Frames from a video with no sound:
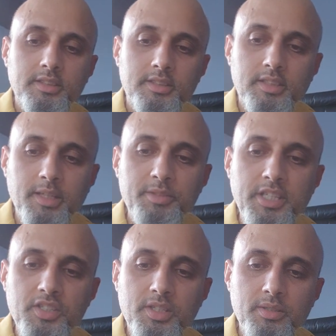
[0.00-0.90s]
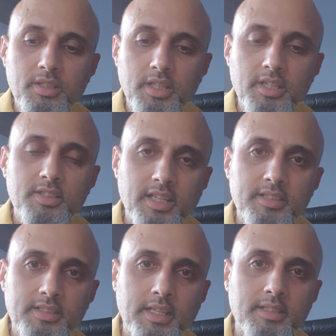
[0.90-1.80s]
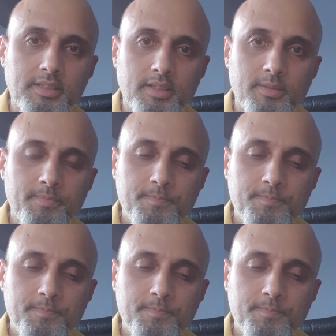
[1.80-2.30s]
The limitation is that sensor,